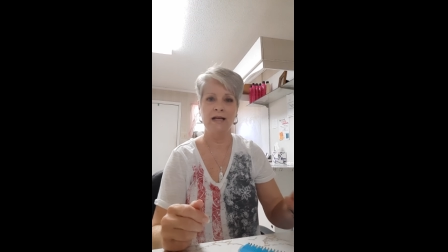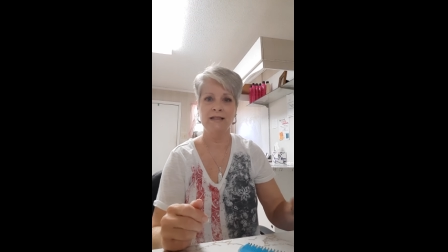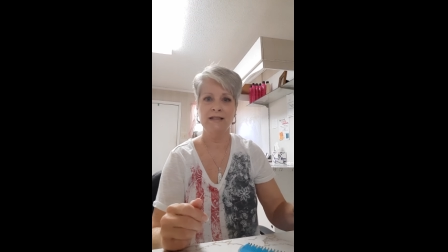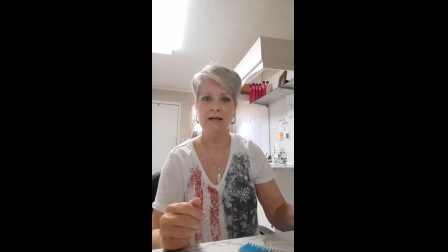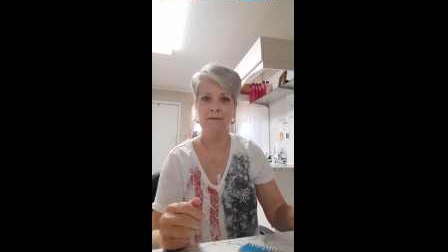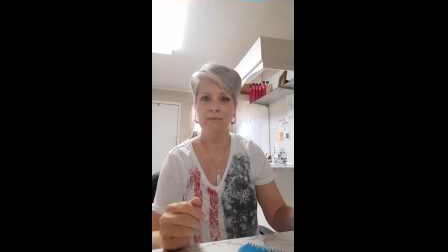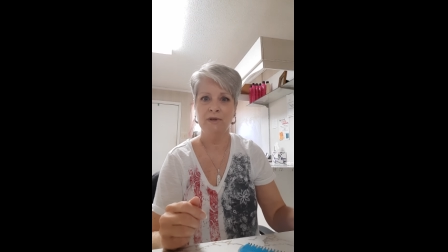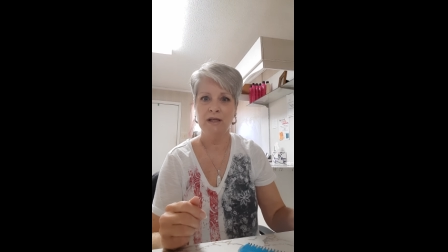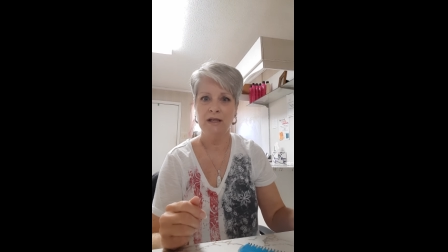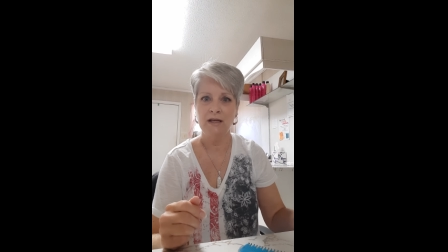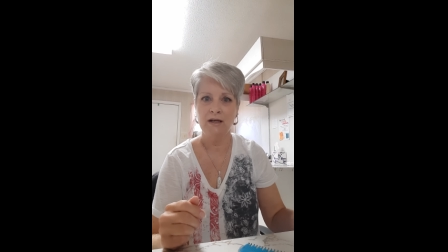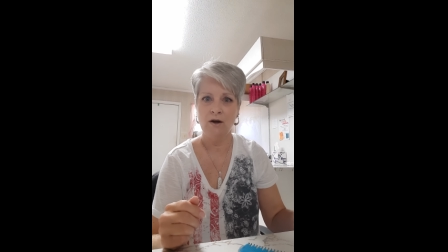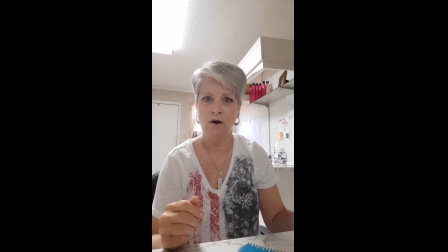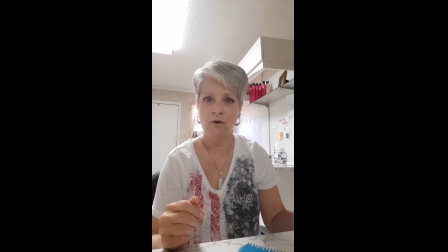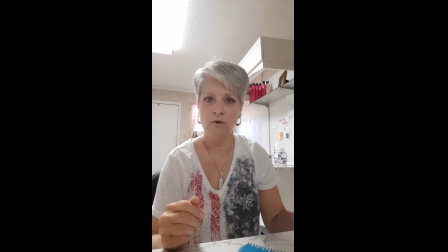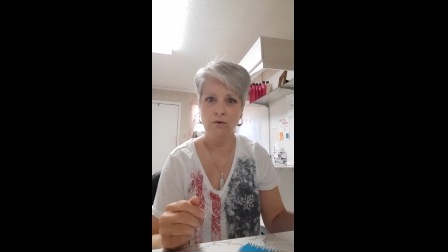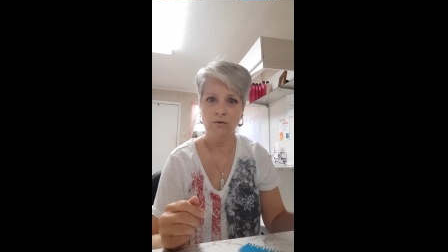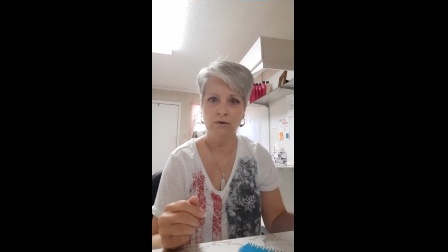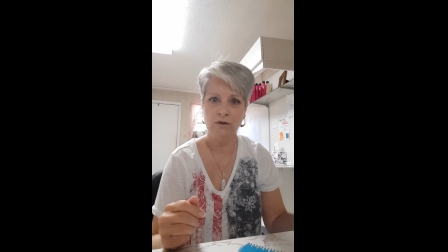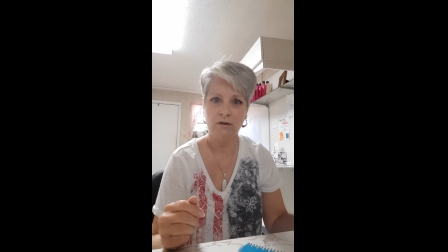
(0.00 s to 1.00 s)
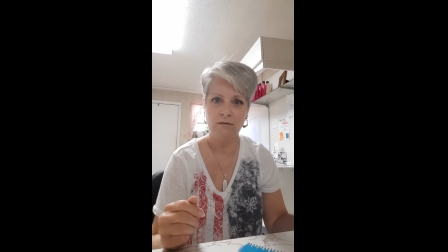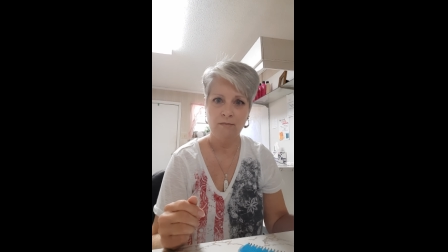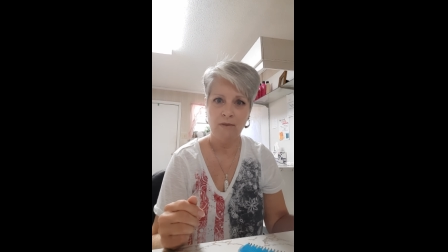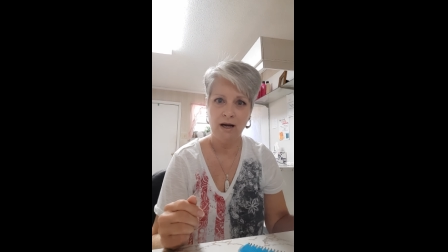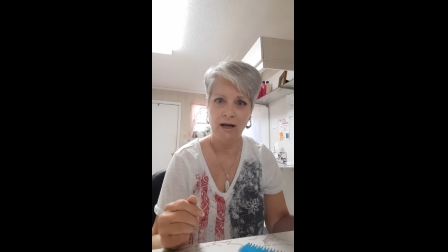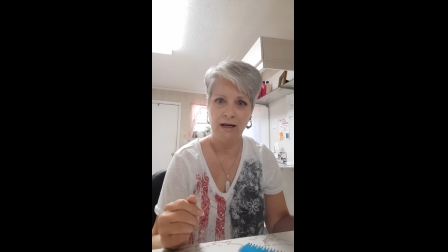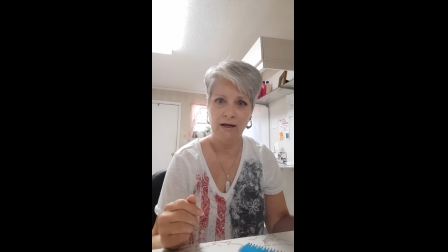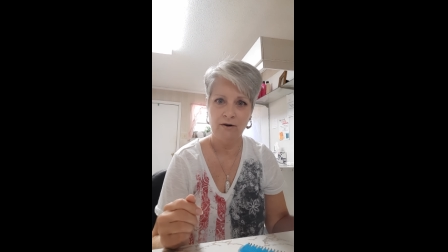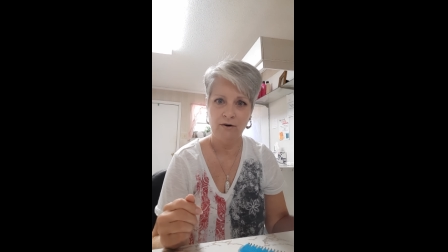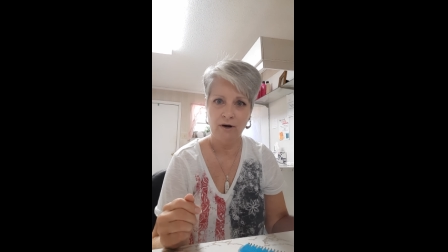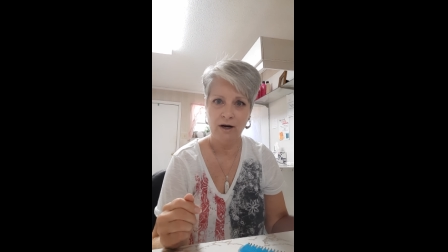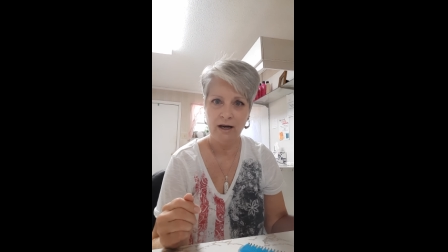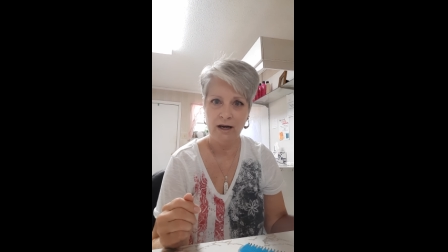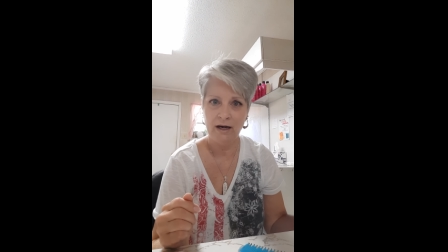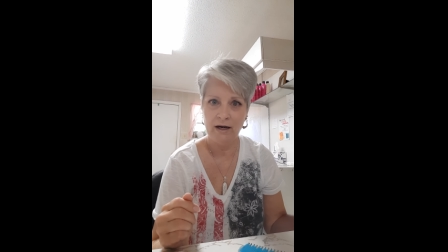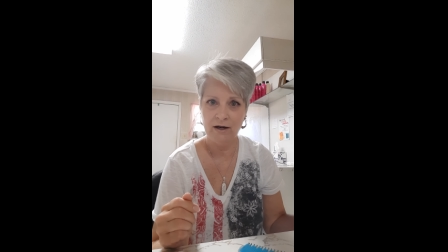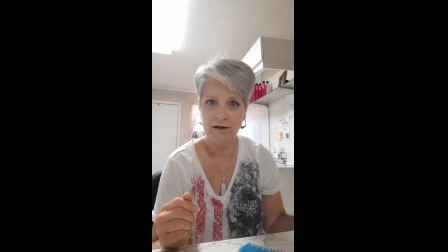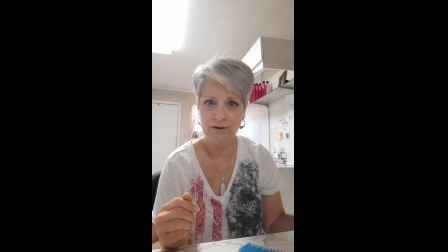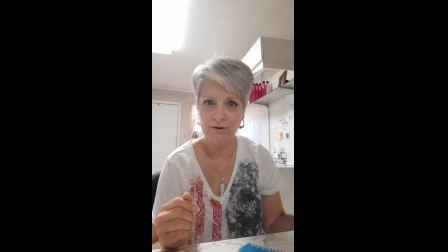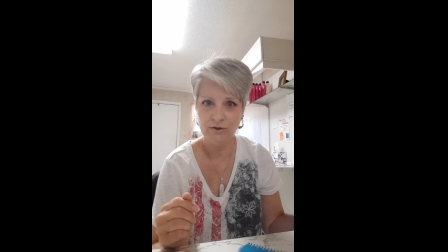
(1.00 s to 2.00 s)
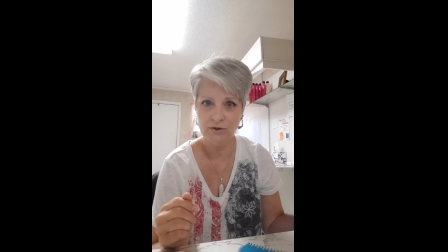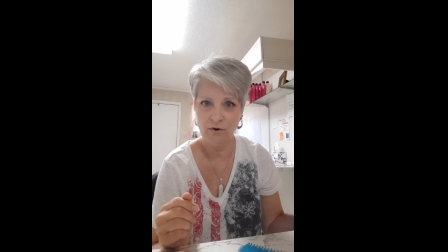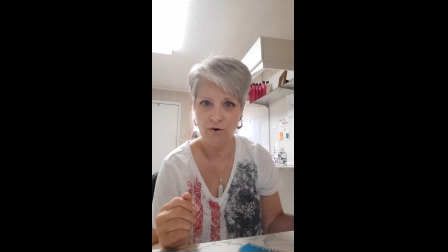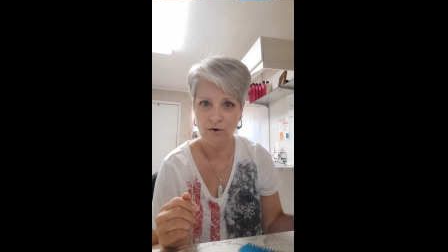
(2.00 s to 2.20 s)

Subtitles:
As I'm getting older, my gray hairs